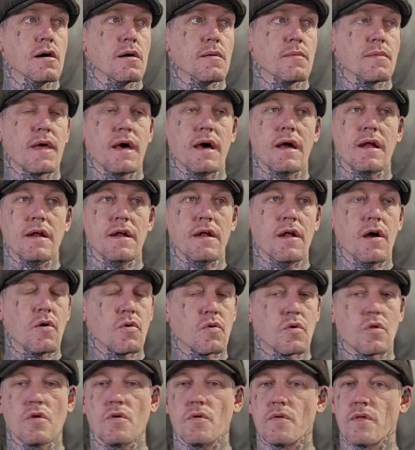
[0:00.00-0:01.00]
They had no
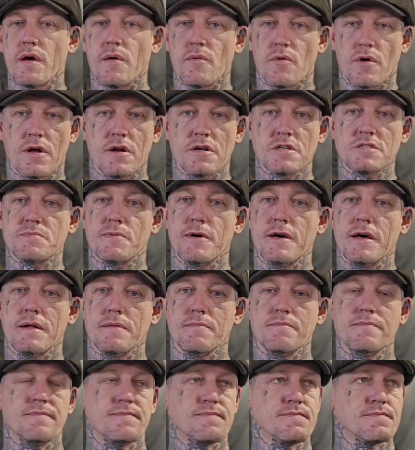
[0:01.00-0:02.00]
clue they were going to
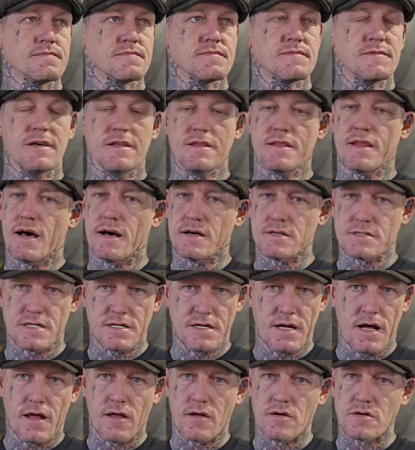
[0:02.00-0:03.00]
spend
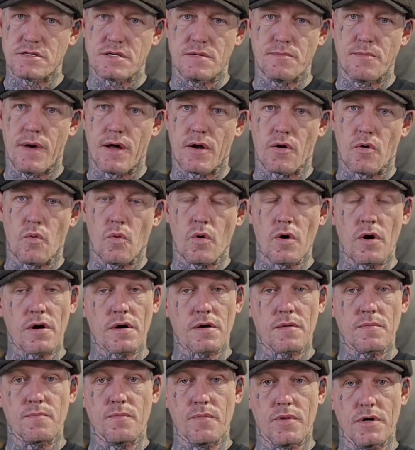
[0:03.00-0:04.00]
$10,000 in metal work.
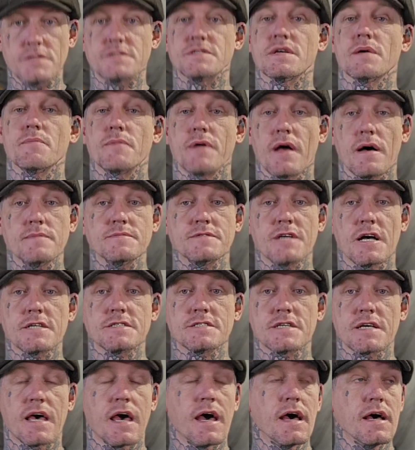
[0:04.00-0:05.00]
But sometimes
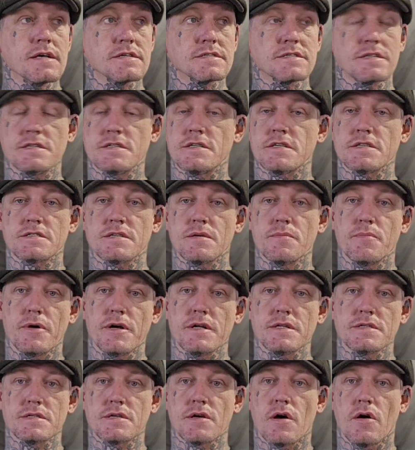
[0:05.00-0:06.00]
that's the case. It just
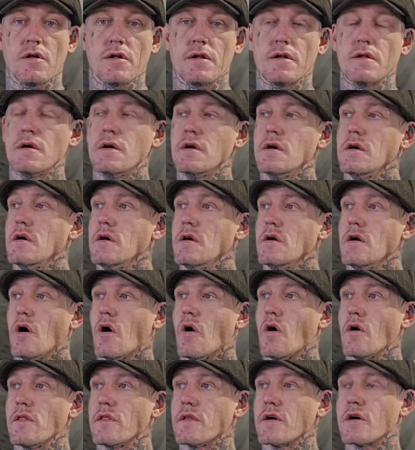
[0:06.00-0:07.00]
depends on
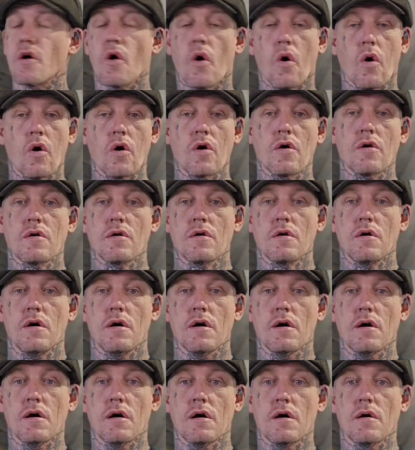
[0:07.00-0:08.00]
the car,
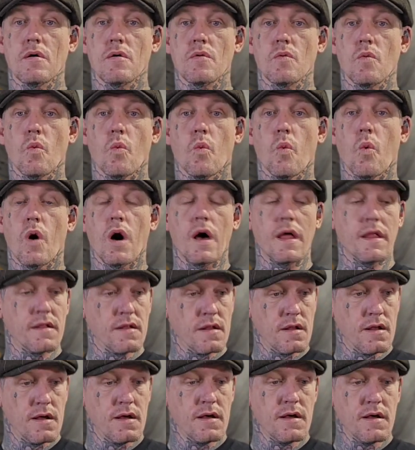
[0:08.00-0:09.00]
what
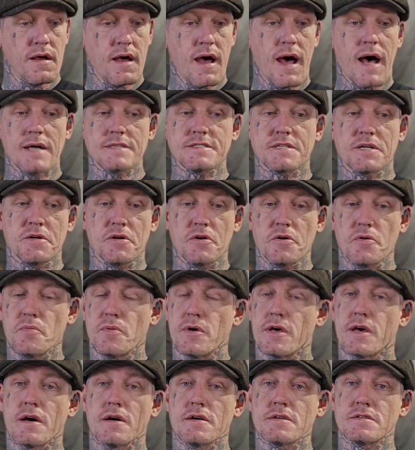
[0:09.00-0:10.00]
has to do,
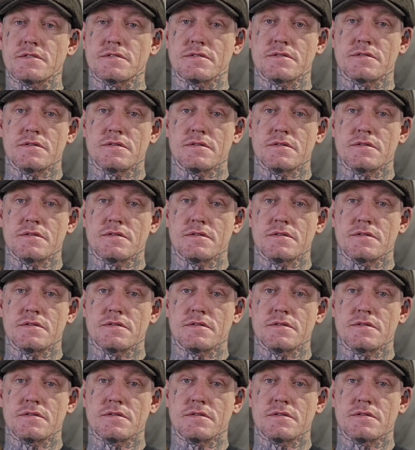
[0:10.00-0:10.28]
because